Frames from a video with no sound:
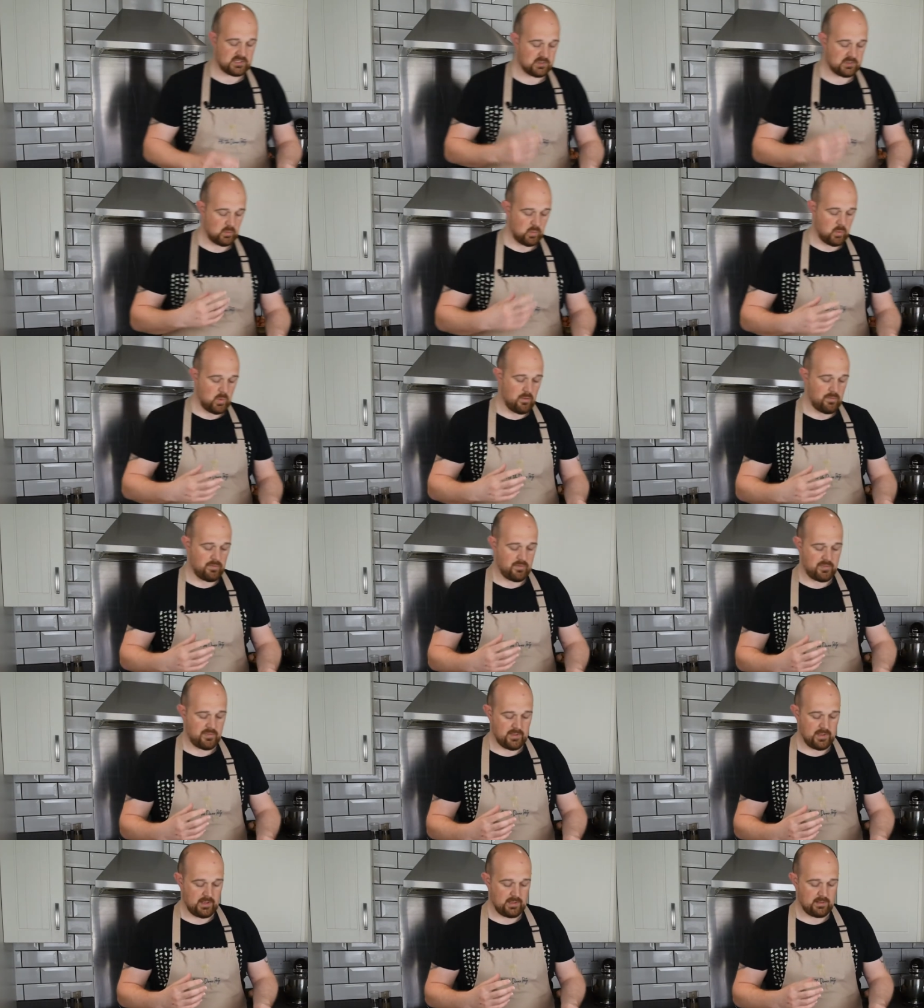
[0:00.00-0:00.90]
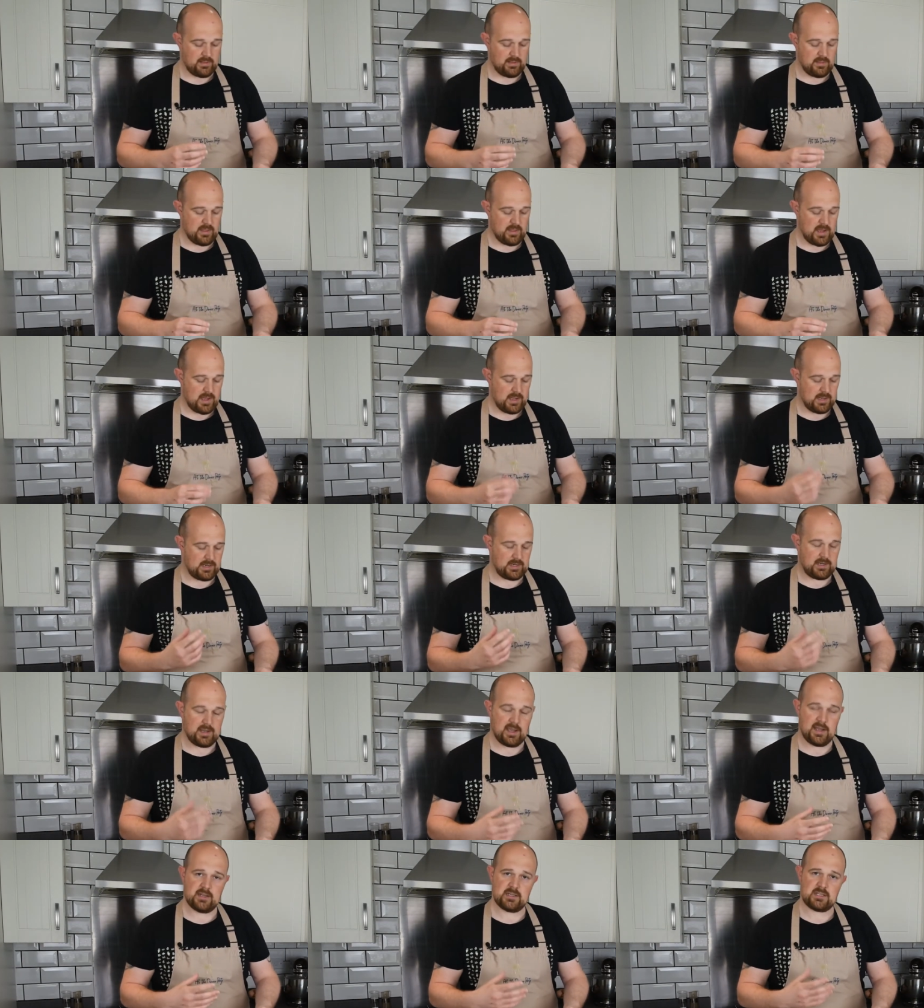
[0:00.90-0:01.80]
The one thing that
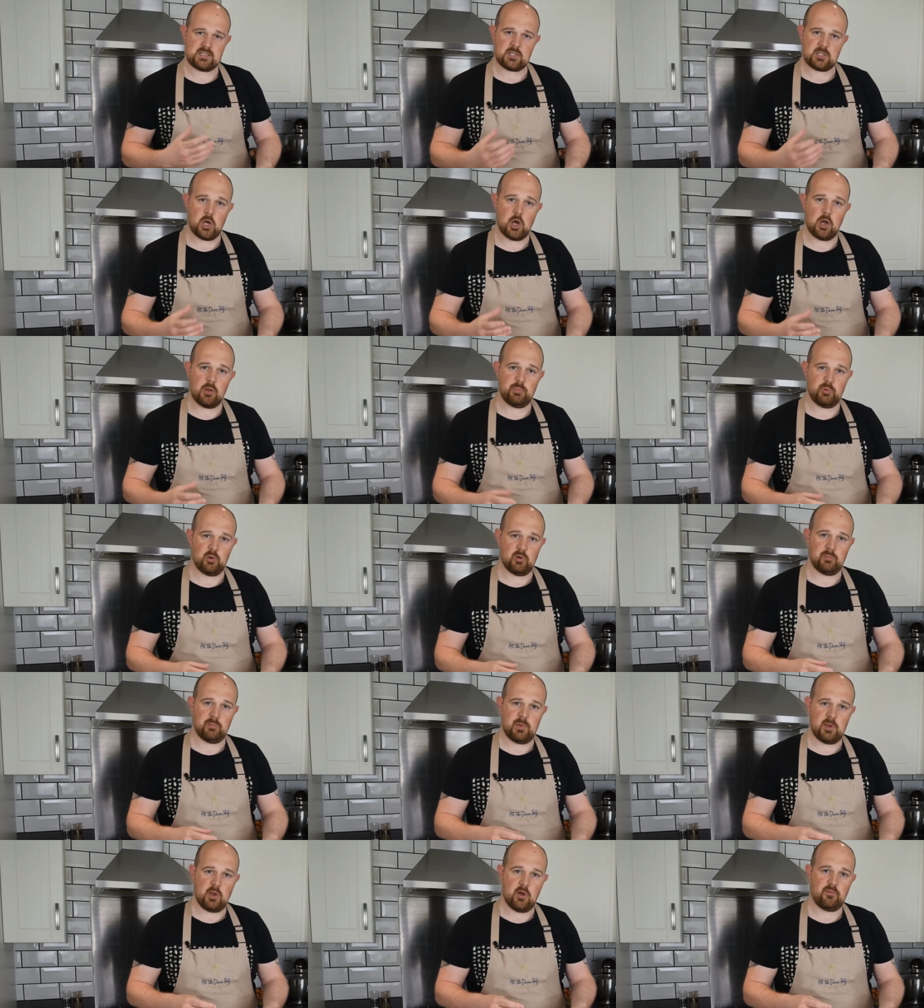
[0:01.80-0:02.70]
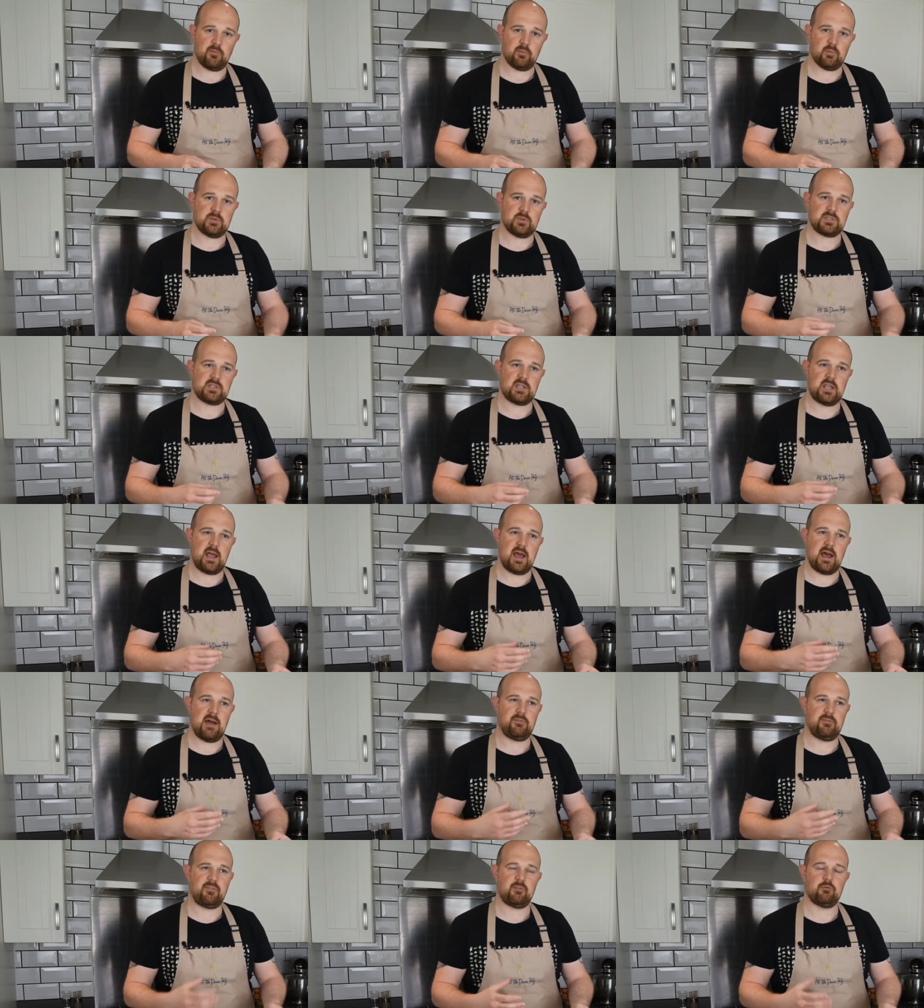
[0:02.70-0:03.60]
kind of started putting me off was
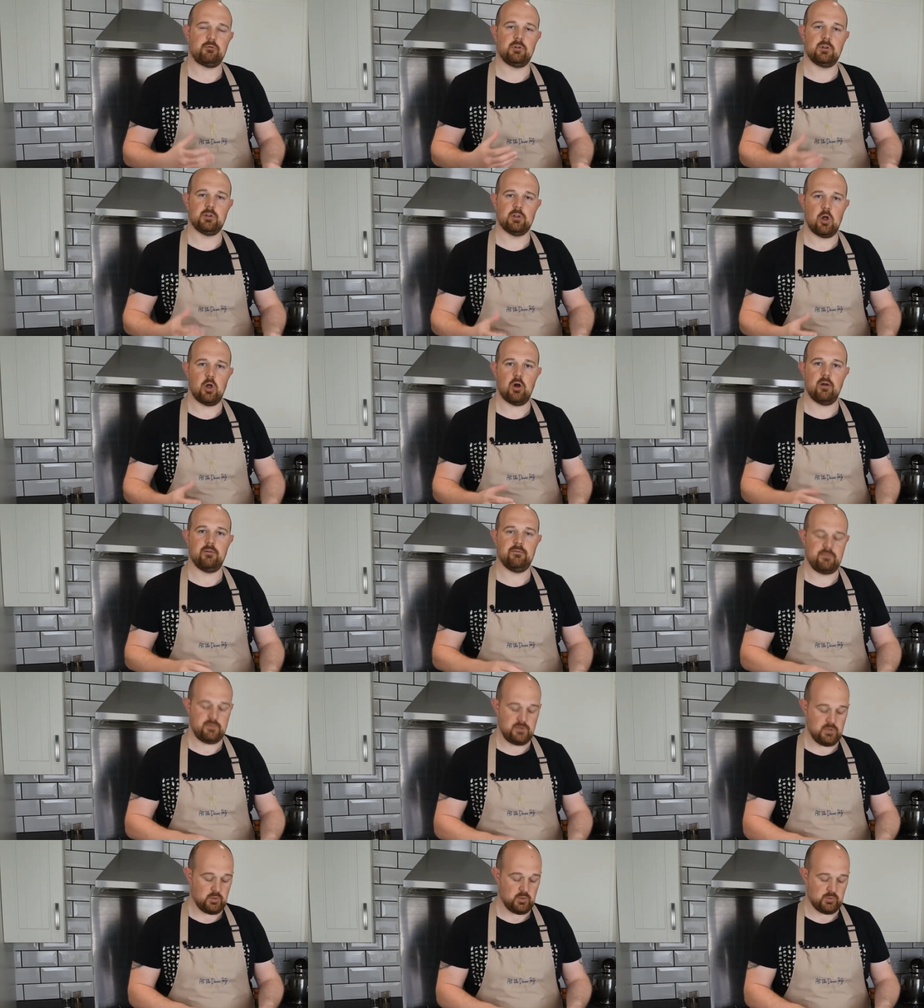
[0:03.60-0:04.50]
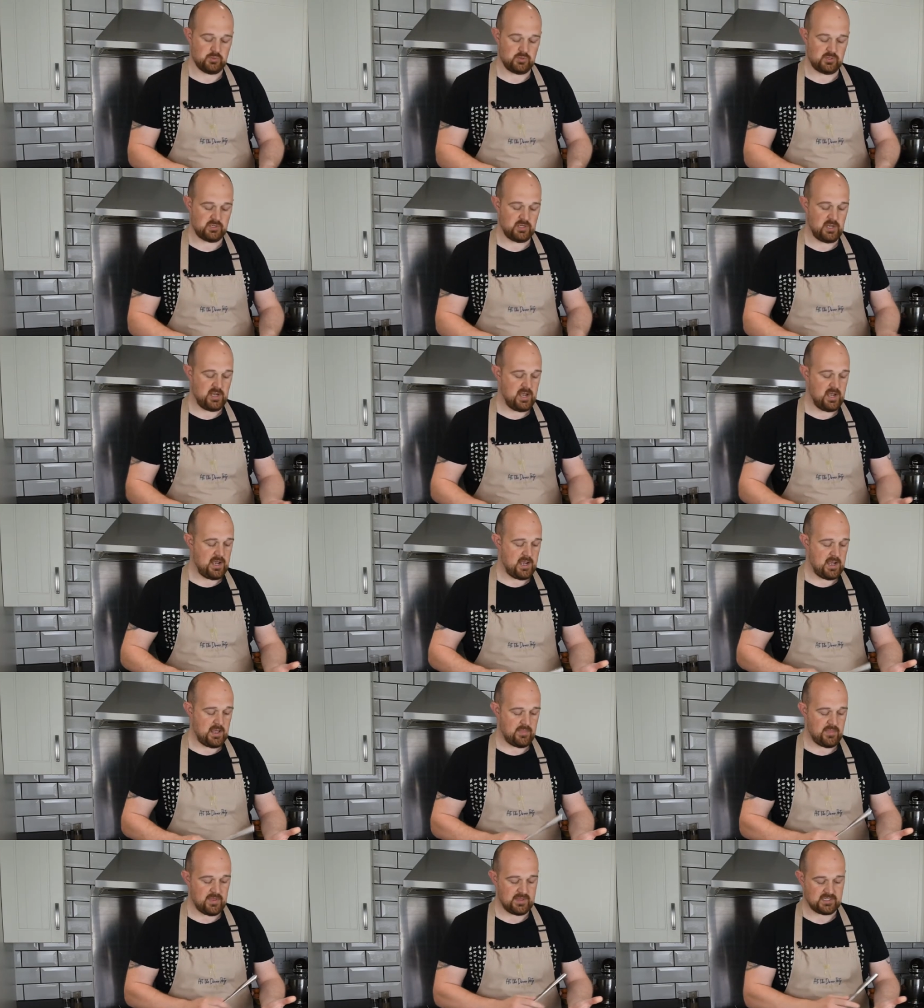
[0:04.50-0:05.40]
after a lot of use,
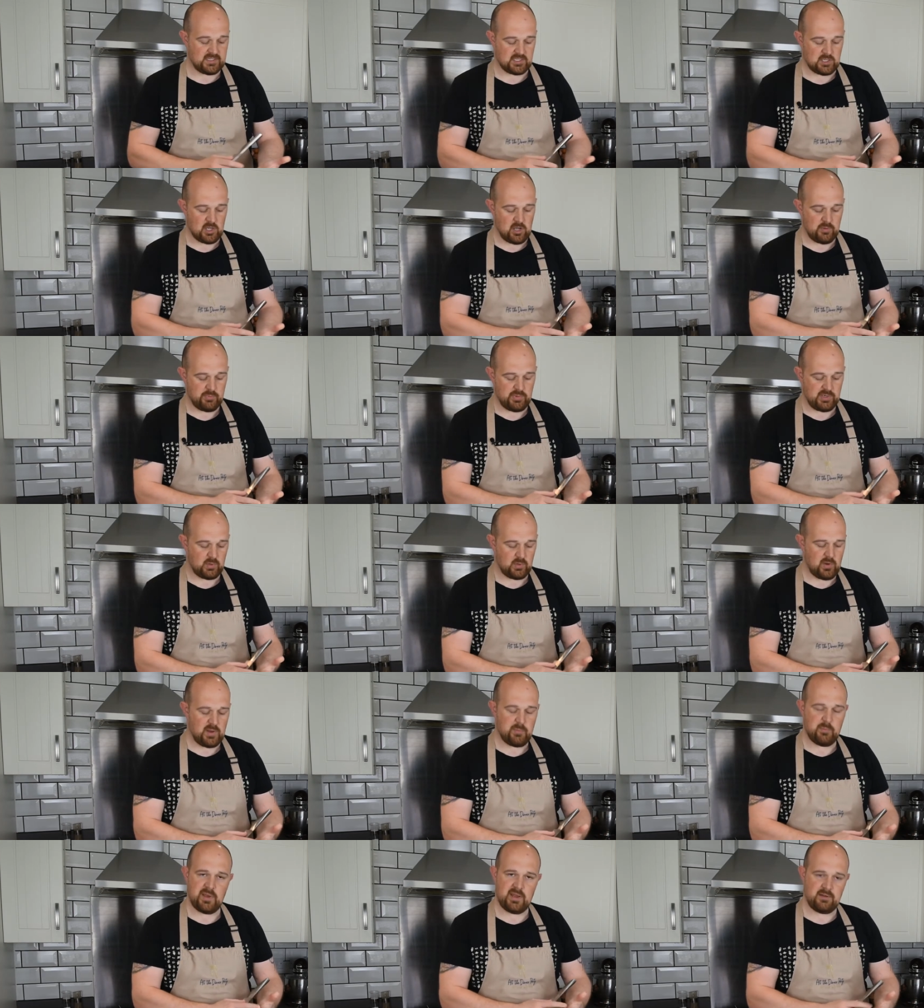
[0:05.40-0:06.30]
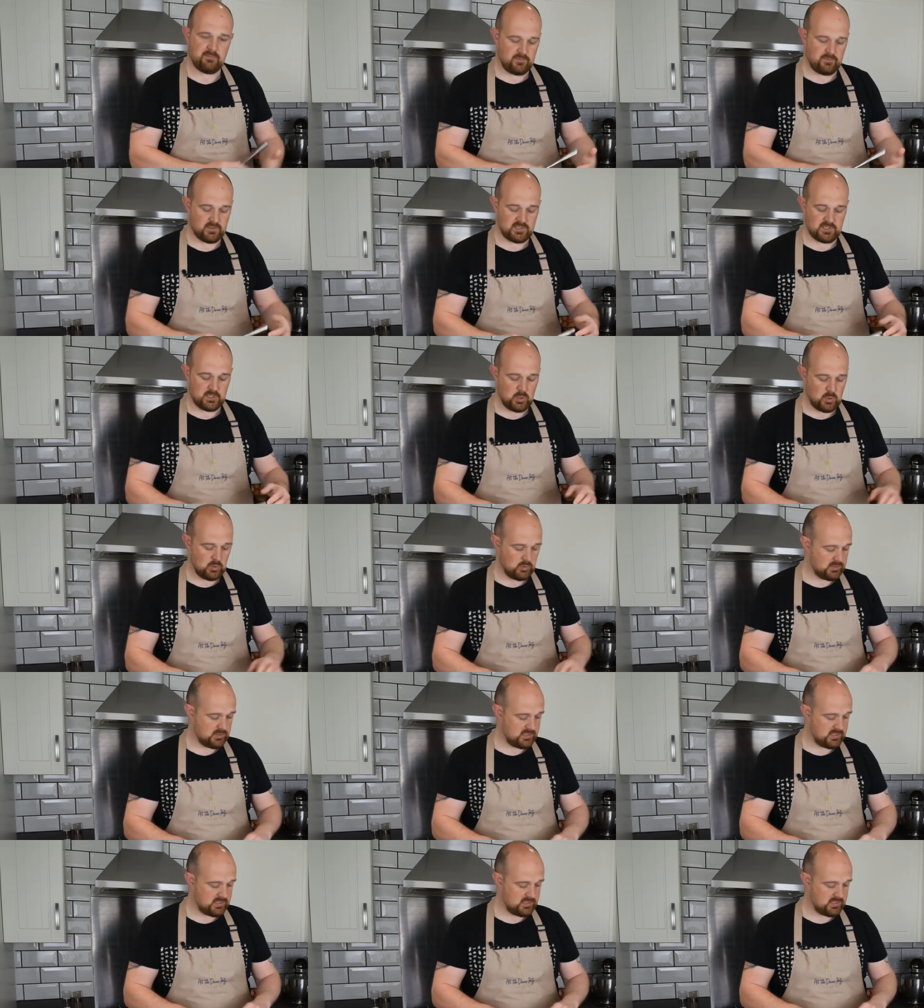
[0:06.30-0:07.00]
they started being quite painful to hold.